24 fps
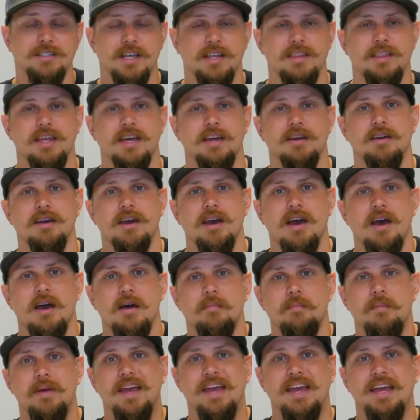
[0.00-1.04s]
I think
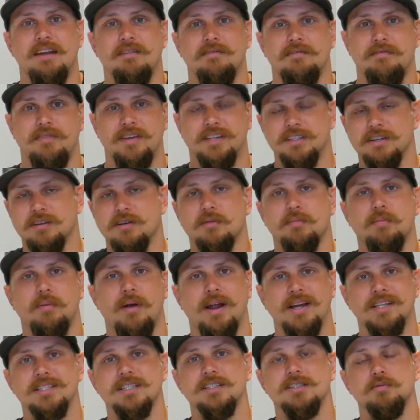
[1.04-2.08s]
being in a physical
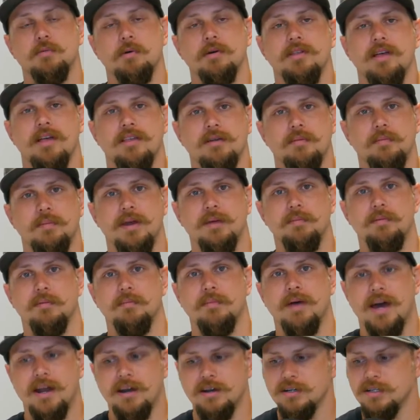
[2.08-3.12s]
presence with other people
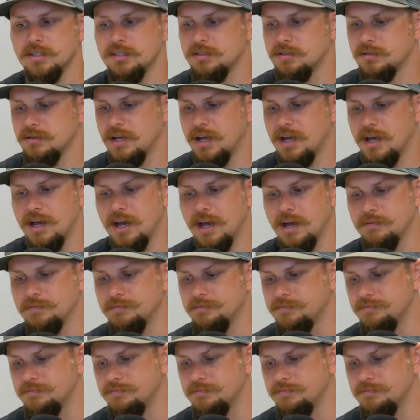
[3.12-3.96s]
matters. I